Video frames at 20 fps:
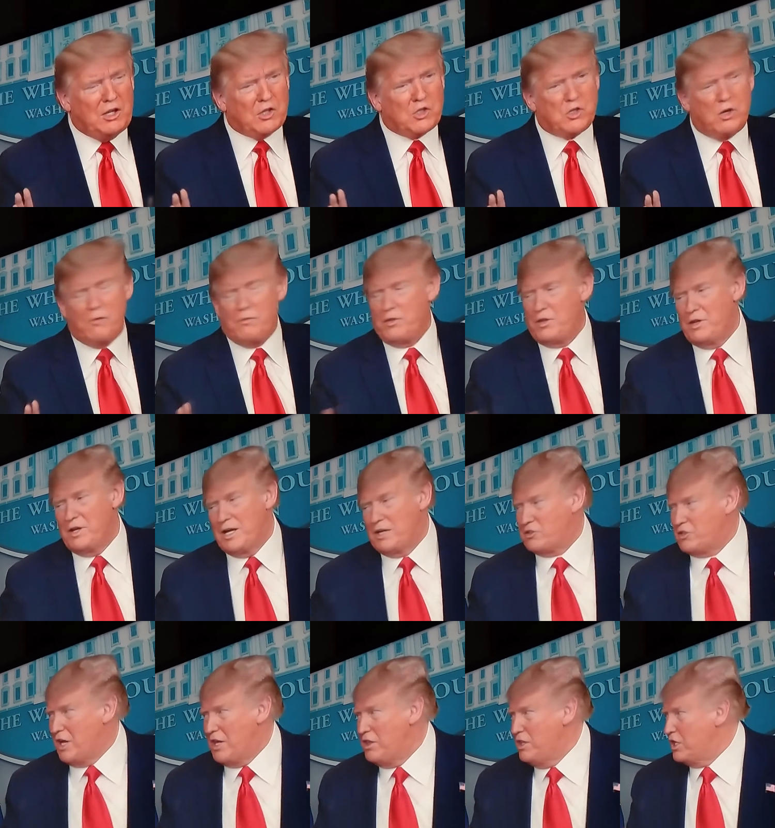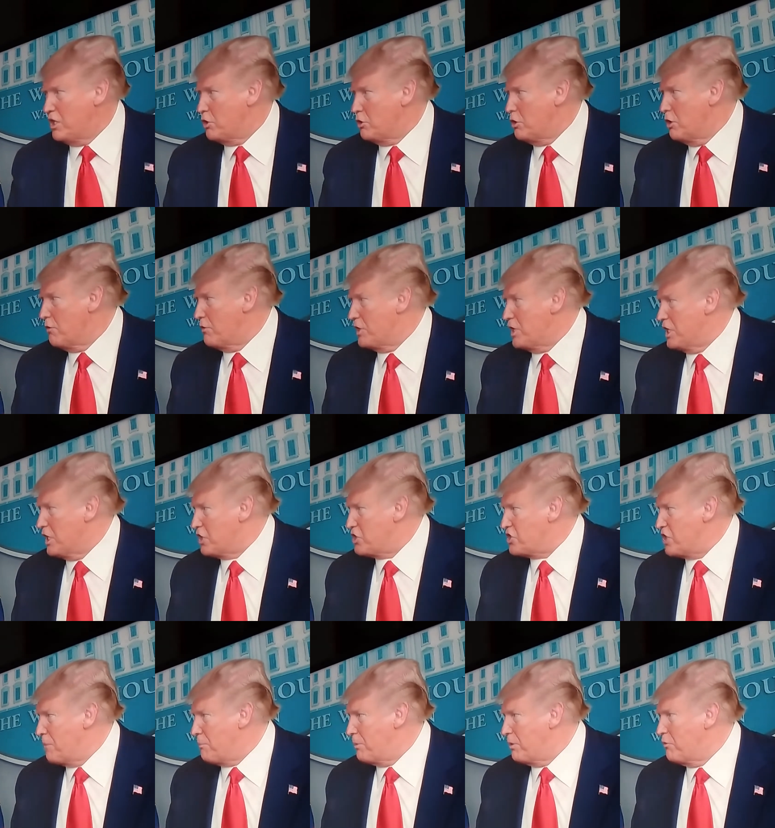But no ventilators.
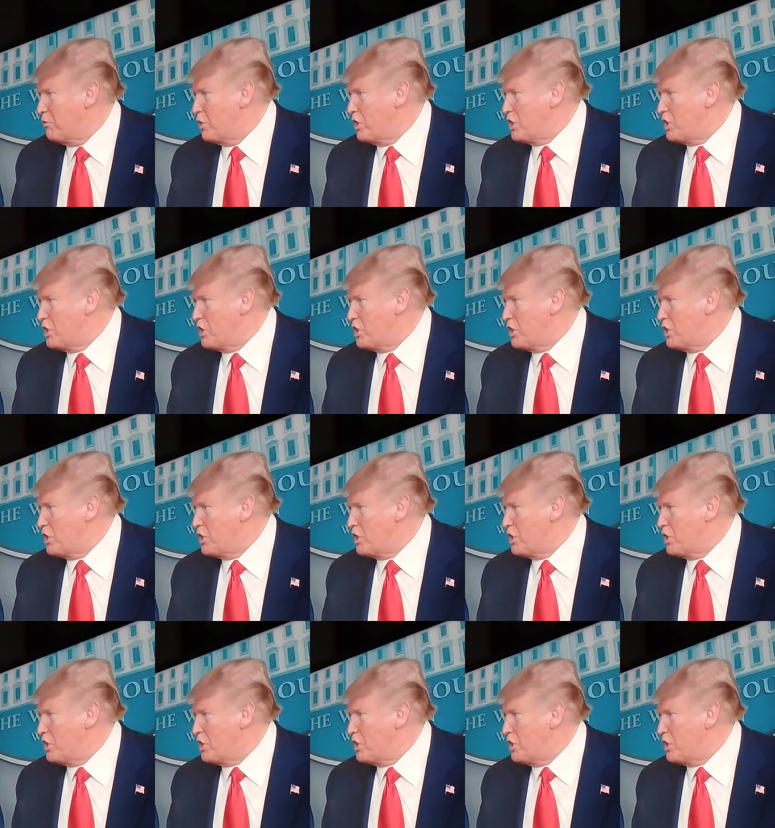Sorry.